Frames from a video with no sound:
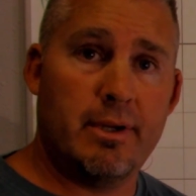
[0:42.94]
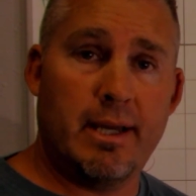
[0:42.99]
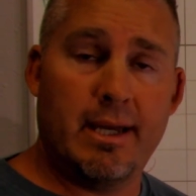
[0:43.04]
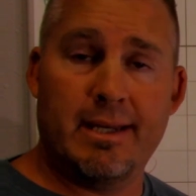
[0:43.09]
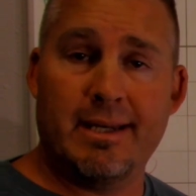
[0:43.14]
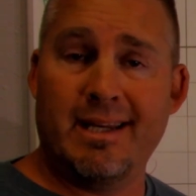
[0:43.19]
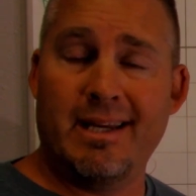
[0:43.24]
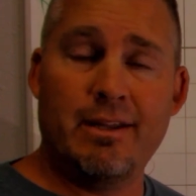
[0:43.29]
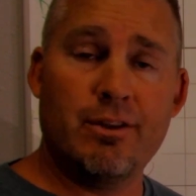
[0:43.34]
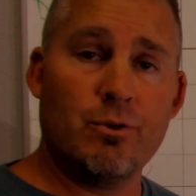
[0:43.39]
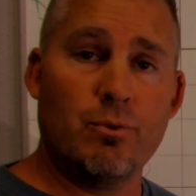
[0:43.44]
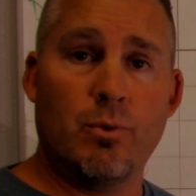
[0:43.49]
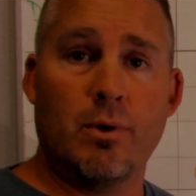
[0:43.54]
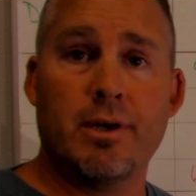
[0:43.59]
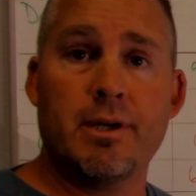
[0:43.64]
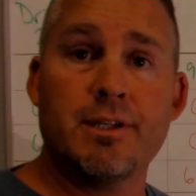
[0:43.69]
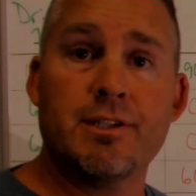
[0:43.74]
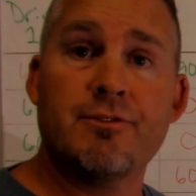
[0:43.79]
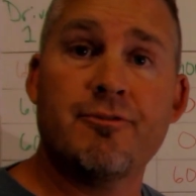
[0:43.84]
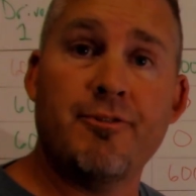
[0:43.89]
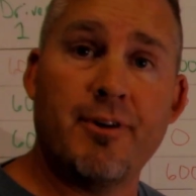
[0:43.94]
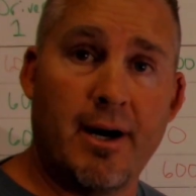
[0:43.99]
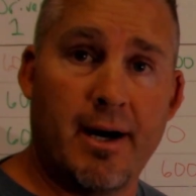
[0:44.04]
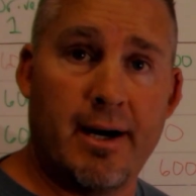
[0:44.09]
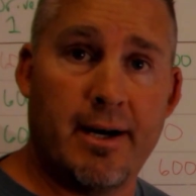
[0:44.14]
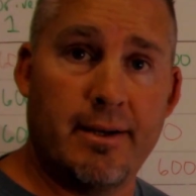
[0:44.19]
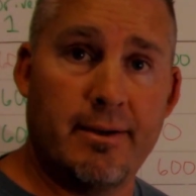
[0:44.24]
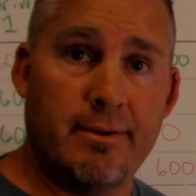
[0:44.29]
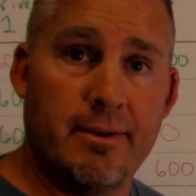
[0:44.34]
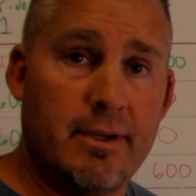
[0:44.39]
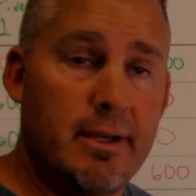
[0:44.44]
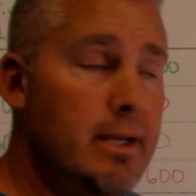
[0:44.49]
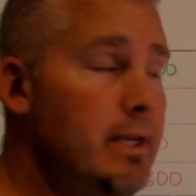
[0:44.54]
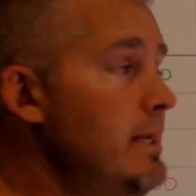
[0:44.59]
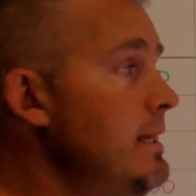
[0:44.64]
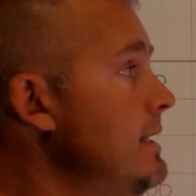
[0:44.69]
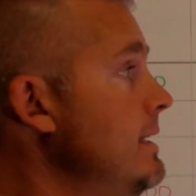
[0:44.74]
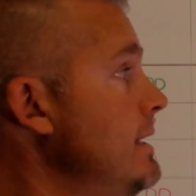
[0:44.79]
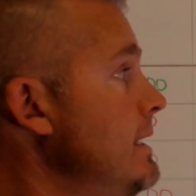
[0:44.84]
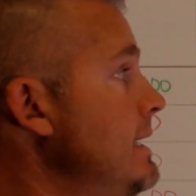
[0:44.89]
and either one is fine.
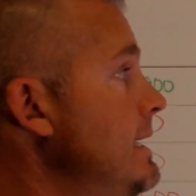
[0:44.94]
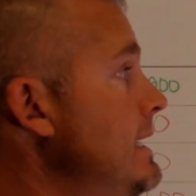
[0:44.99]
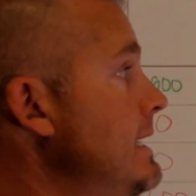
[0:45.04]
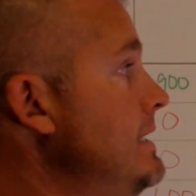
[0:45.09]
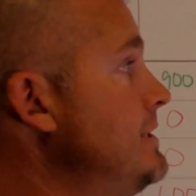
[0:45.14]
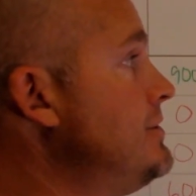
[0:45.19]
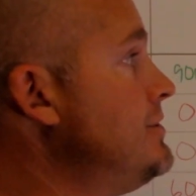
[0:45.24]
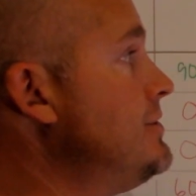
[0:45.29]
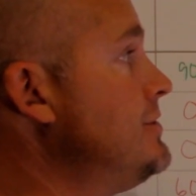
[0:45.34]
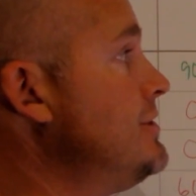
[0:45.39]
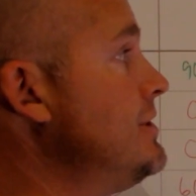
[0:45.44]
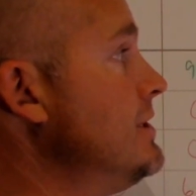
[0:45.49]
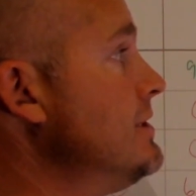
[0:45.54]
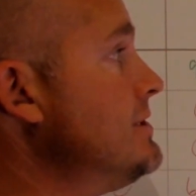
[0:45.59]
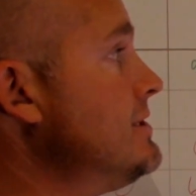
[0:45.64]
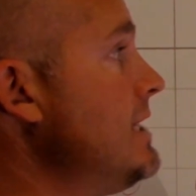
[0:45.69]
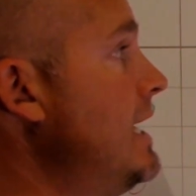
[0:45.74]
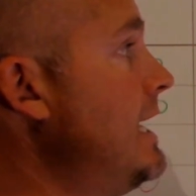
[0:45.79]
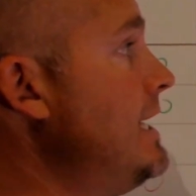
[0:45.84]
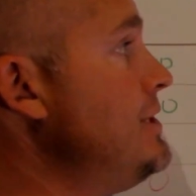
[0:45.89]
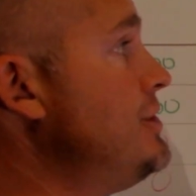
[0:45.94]
It's just a